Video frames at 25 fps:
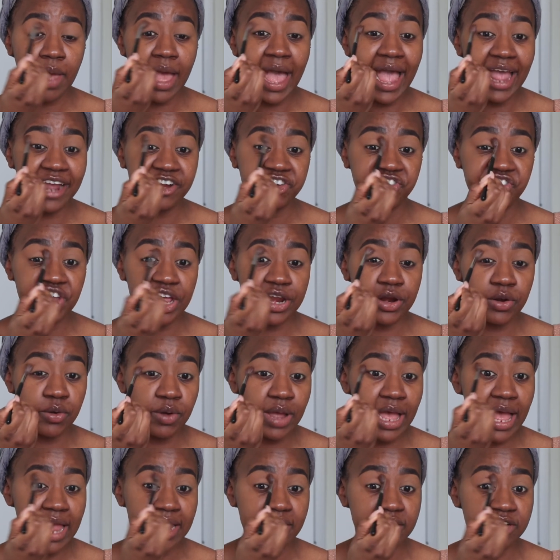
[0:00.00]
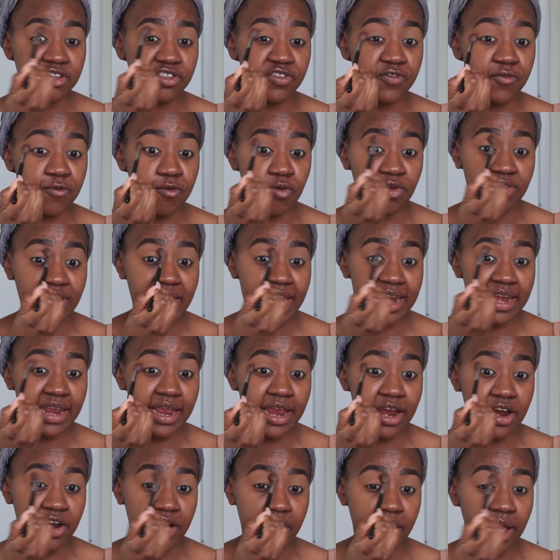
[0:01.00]
eyeshadow colors for that
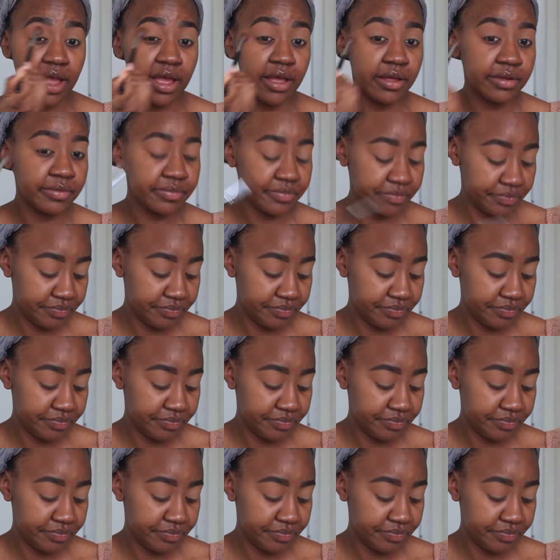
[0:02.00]
area.